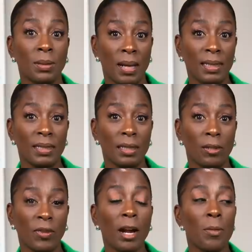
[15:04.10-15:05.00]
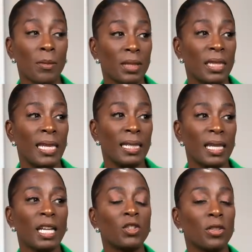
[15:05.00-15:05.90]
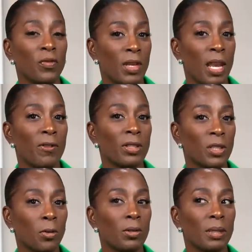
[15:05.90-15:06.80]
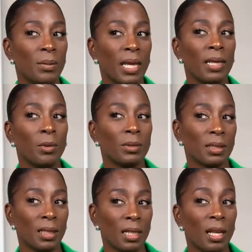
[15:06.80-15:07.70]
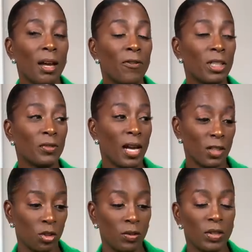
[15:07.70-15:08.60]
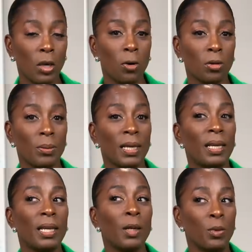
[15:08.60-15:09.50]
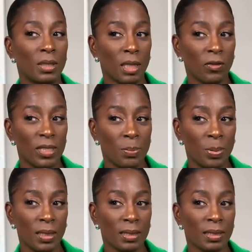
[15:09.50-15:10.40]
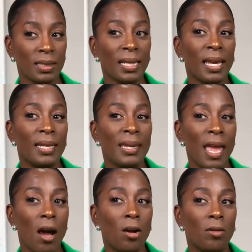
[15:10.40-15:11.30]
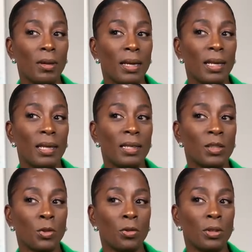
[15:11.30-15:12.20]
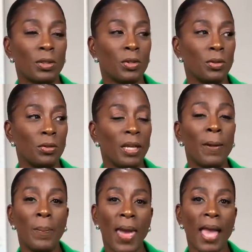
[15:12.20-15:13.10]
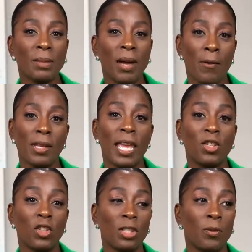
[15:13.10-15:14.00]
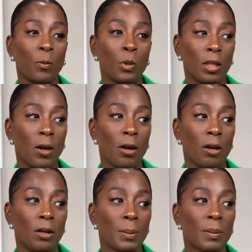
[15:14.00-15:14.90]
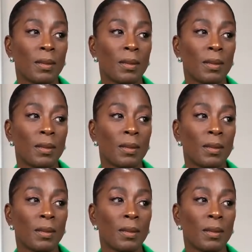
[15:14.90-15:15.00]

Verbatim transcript: to myself. I remember thinking I should have never told him that. That was not, first of all, I shouldn't have told him. It was none of his business. Now it's going to impact my relationship with her